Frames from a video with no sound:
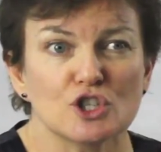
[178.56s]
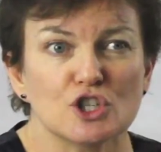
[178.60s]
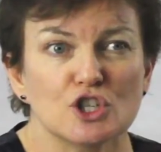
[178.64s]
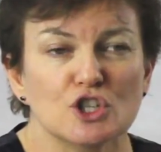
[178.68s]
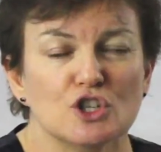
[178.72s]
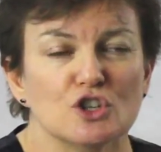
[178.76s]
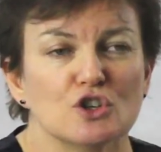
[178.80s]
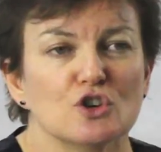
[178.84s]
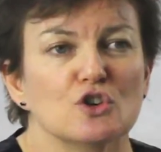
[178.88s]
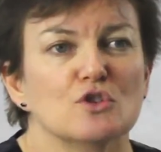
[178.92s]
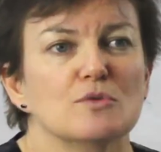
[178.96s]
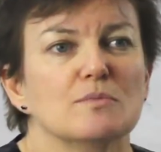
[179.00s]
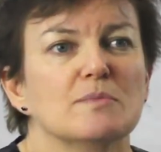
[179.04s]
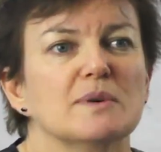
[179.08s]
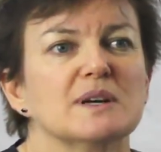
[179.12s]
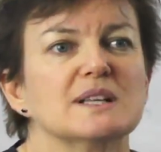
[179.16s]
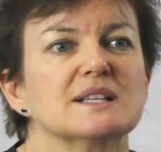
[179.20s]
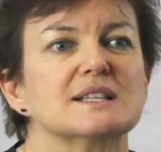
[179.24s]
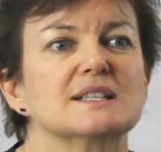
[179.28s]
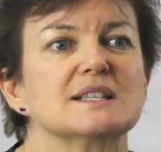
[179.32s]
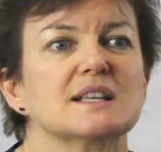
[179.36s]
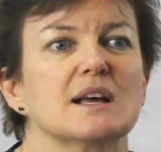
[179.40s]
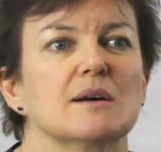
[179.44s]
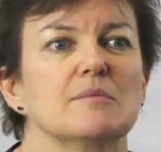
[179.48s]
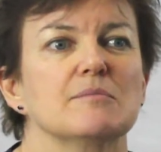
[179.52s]
to do, but
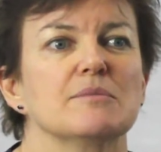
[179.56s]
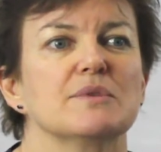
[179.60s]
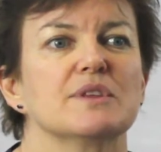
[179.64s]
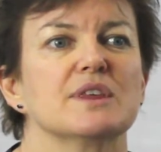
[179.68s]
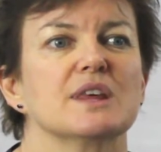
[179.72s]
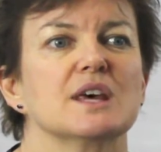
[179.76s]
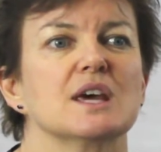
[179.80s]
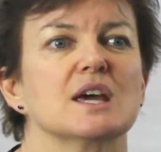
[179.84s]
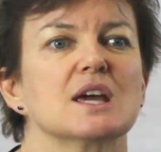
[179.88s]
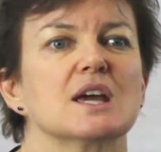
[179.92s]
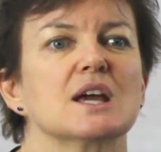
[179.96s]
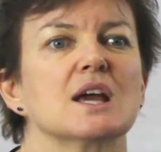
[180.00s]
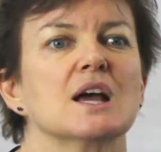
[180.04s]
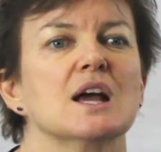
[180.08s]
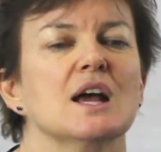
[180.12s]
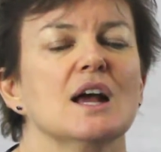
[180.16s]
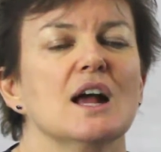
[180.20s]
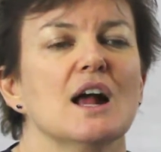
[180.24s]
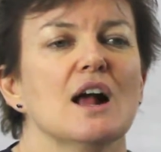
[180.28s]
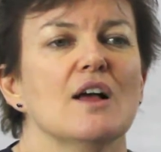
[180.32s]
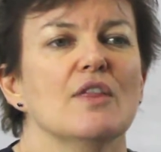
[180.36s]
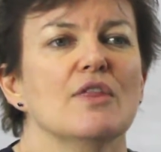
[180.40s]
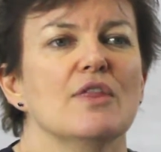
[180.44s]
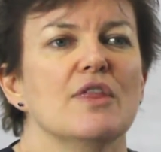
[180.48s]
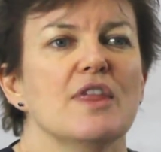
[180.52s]
something
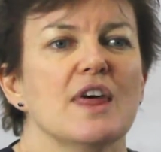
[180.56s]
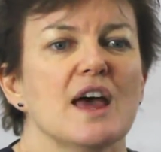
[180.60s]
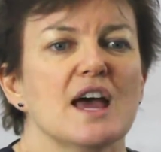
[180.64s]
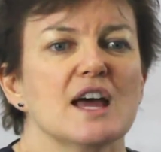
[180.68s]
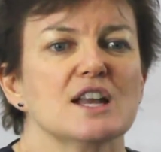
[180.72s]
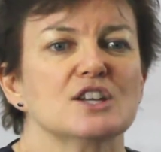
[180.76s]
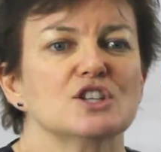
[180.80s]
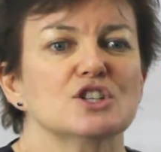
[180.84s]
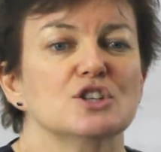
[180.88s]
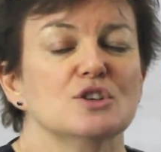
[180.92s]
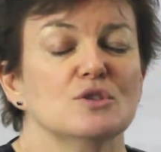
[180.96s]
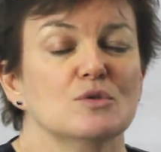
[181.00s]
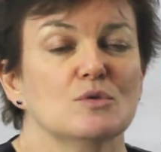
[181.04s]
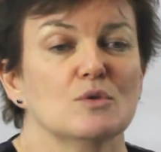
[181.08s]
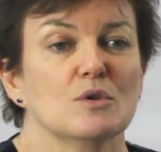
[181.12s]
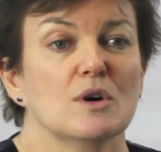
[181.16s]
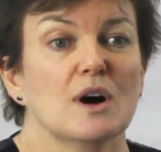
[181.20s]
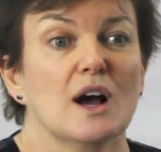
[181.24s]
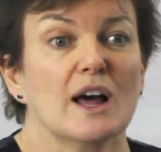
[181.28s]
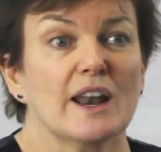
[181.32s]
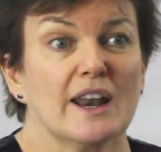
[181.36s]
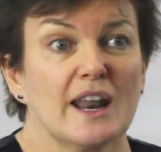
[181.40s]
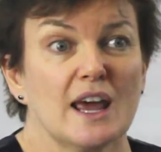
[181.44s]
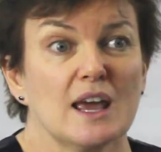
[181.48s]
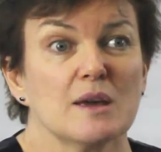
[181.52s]
that
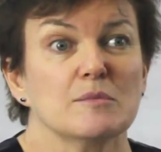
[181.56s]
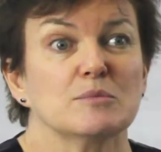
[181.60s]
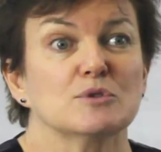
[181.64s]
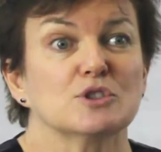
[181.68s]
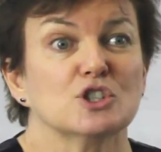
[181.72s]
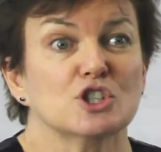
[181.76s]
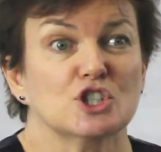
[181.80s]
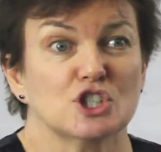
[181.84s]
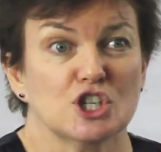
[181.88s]
you're unable to